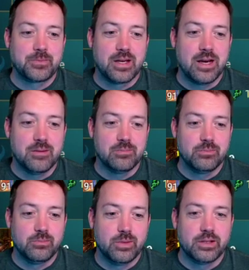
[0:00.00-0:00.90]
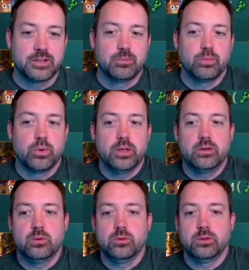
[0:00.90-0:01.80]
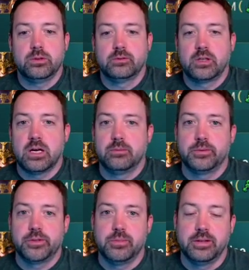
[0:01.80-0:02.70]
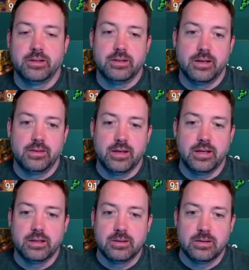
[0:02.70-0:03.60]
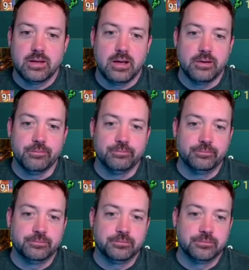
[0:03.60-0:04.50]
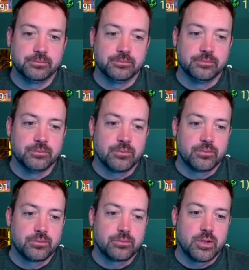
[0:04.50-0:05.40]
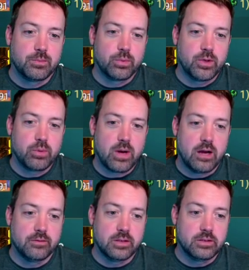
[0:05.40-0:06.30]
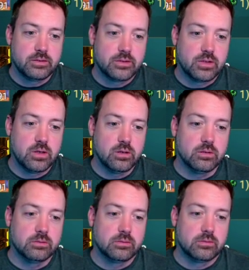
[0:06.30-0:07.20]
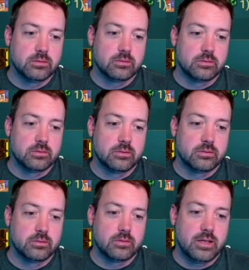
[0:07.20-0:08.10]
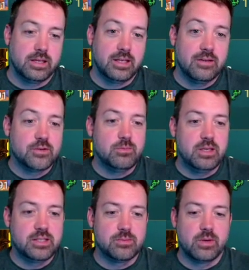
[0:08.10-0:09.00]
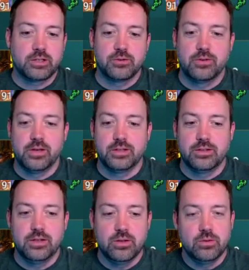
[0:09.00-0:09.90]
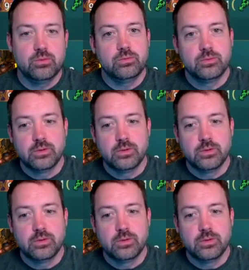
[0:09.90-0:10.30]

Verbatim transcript: Um, but it's a pretty cool little accomplishment, I think. Uh, I'm pretty proud of it. So it gives me some extra things to do.